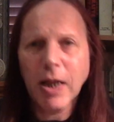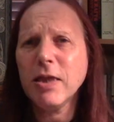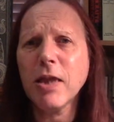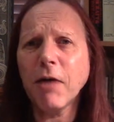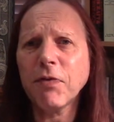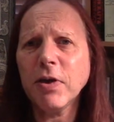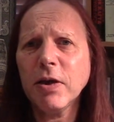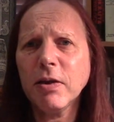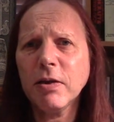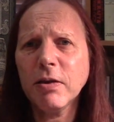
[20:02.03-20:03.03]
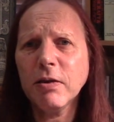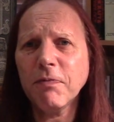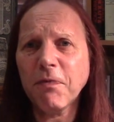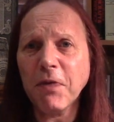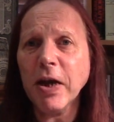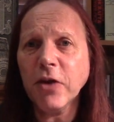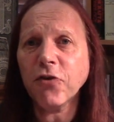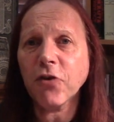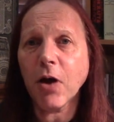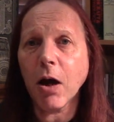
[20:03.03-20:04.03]
Lovely
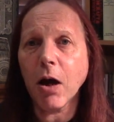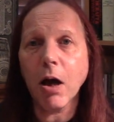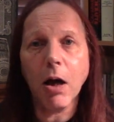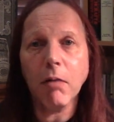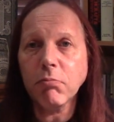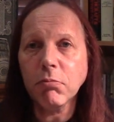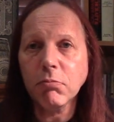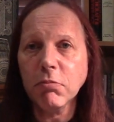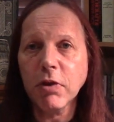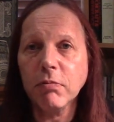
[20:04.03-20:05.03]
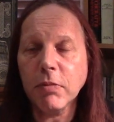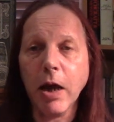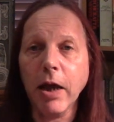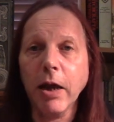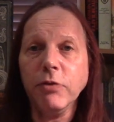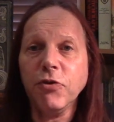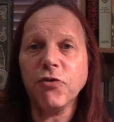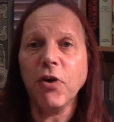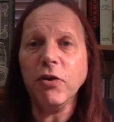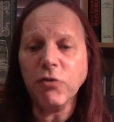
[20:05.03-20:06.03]
finish, and
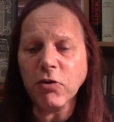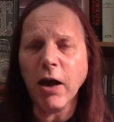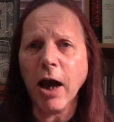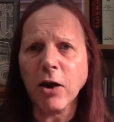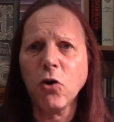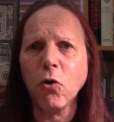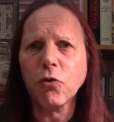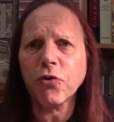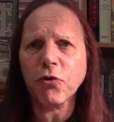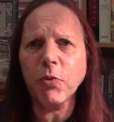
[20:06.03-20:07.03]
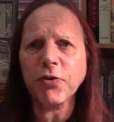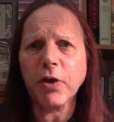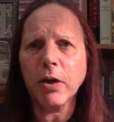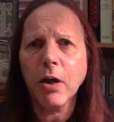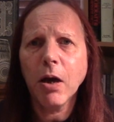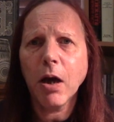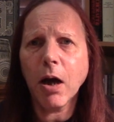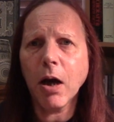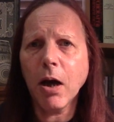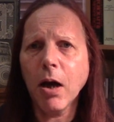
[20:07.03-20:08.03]
just a gorgeous whiskey.
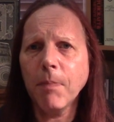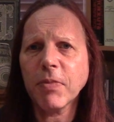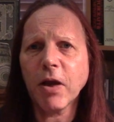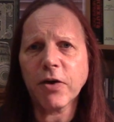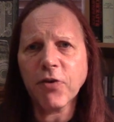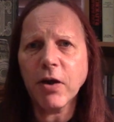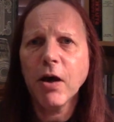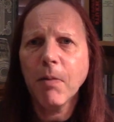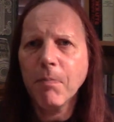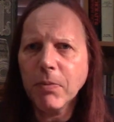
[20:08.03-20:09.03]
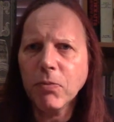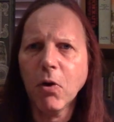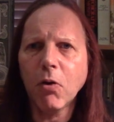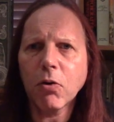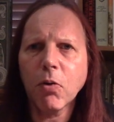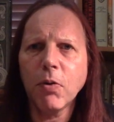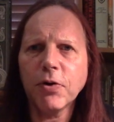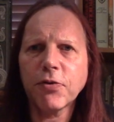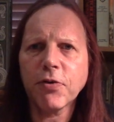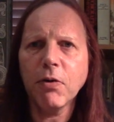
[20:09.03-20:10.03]
Like I say, not
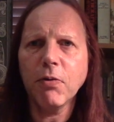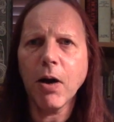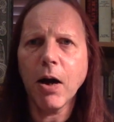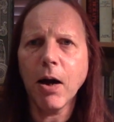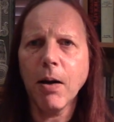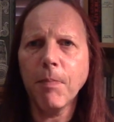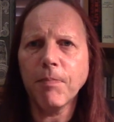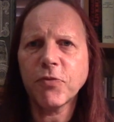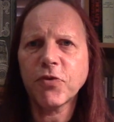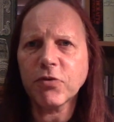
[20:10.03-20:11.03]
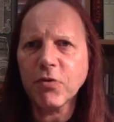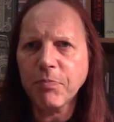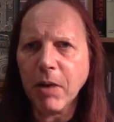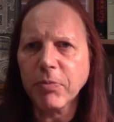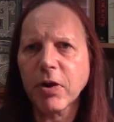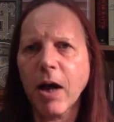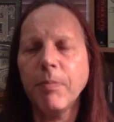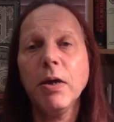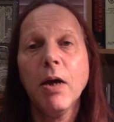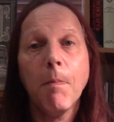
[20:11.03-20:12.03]
quite so so
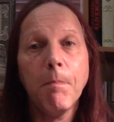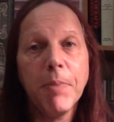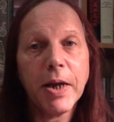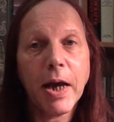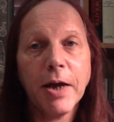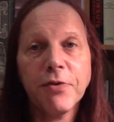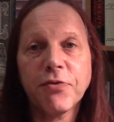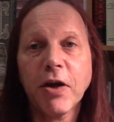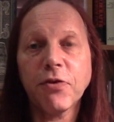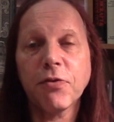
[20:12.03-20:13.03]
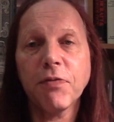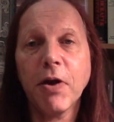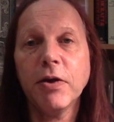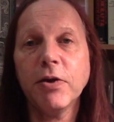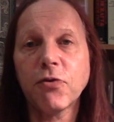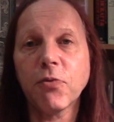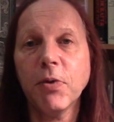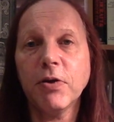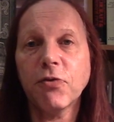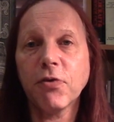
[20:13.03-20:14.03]
bubblegummy, but it has that sort of honeyed
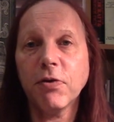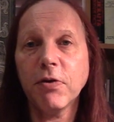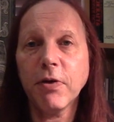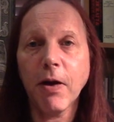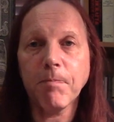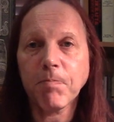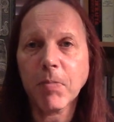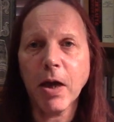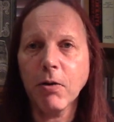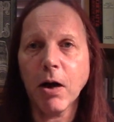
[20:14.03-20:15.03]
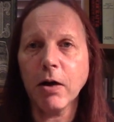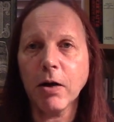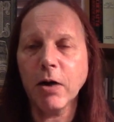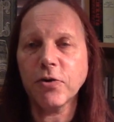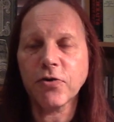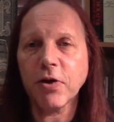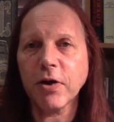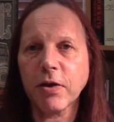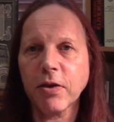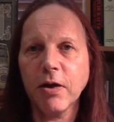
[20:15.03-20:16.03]
sweetness, and yeah, I just
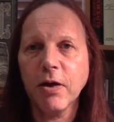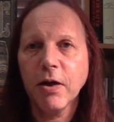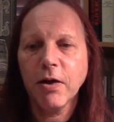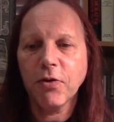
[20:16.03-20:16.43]
think the